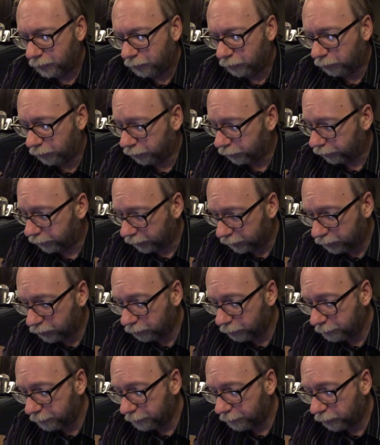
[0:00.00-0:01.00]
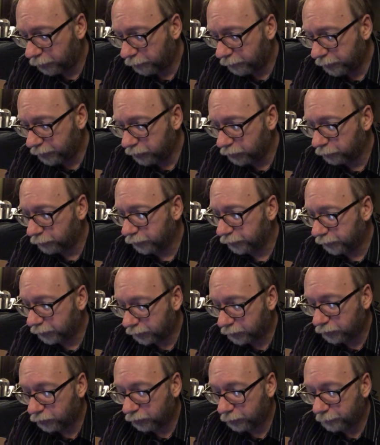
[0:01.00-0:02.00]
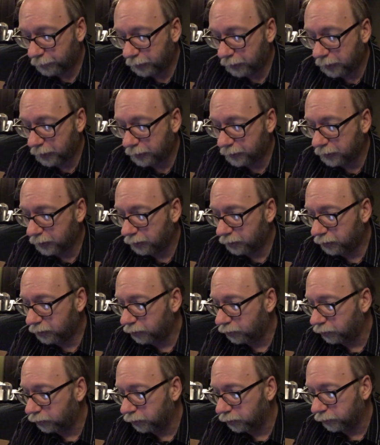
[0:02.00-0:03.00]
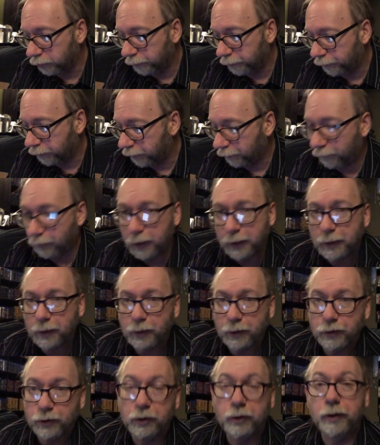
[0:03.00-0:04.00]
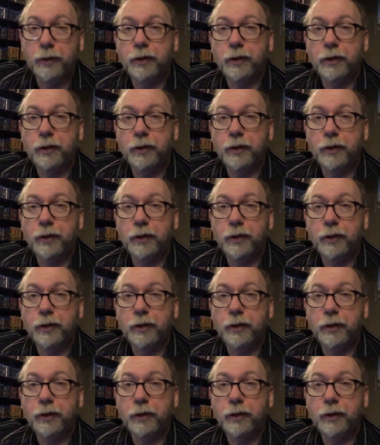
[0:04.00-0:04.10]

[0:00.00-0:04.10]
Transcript: whether it does turn out to be Power Rangers, whether it does turn out to be Godzilla or the Fly Collection,